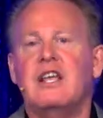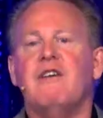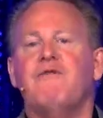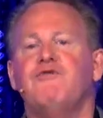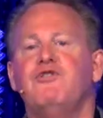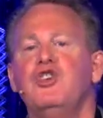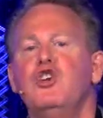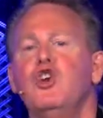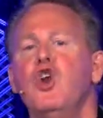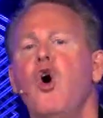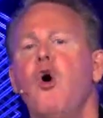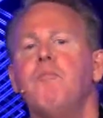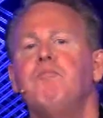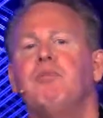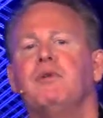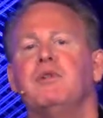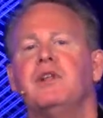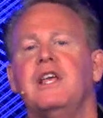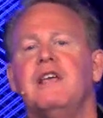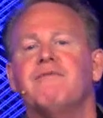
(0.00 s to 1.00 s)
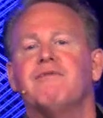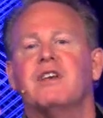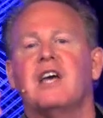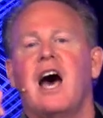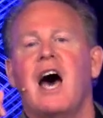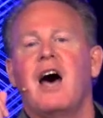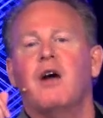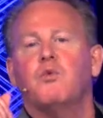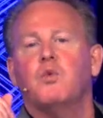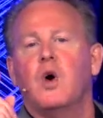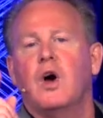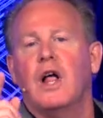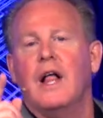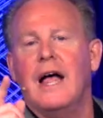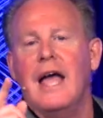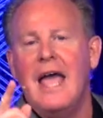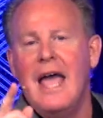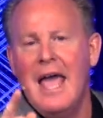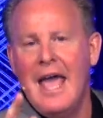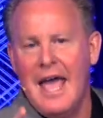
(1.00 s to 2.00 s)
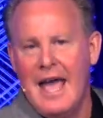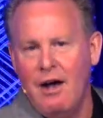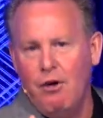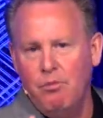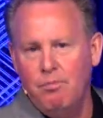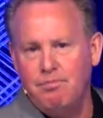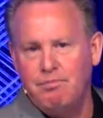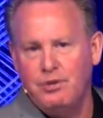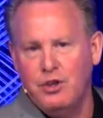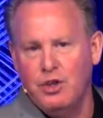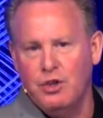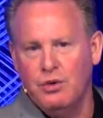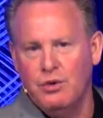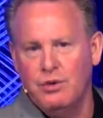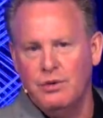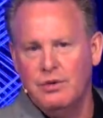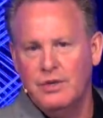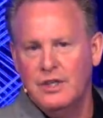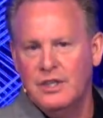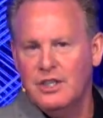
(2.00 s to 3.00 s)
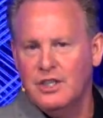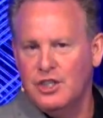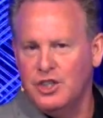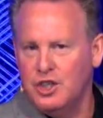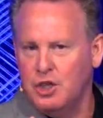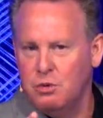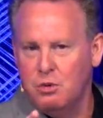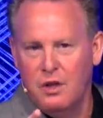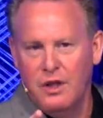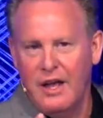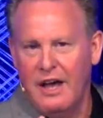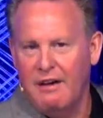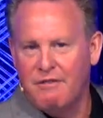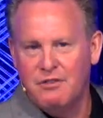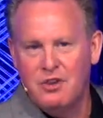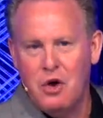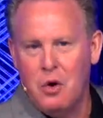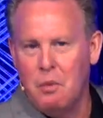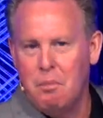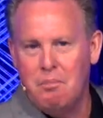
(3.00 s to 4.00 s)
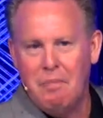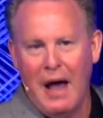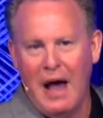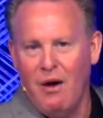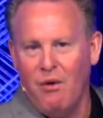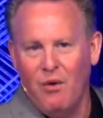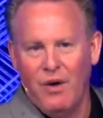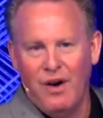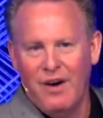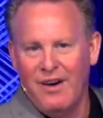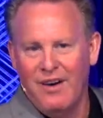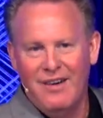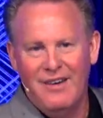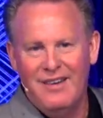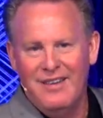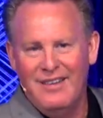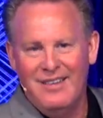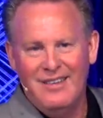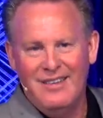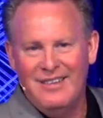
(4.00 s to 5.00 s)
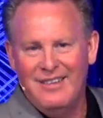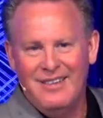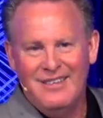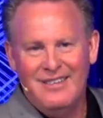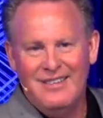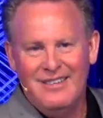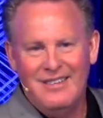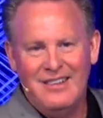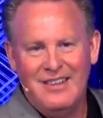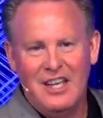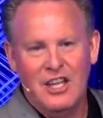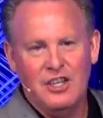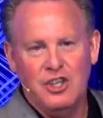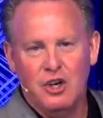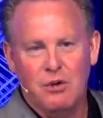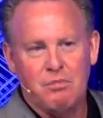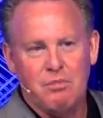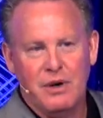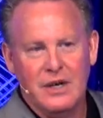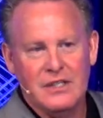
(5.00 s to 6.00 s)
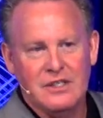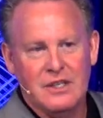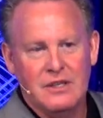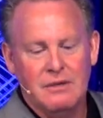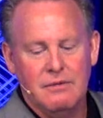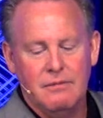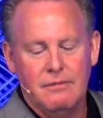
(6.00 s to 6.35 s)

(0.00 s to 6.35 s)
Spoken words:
If you don't believe God will help you, you will have no power in your present.